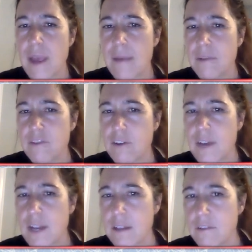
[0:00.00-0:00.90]
able to
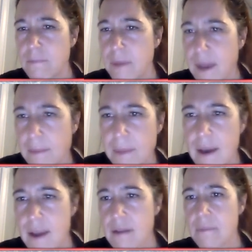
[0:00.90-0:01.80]
create a loose puck
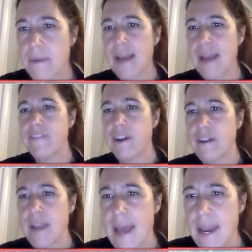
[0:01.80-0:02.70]
behind our back of our
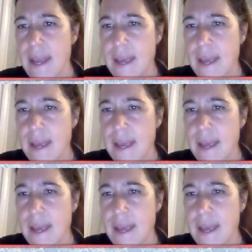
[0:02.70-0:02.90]
net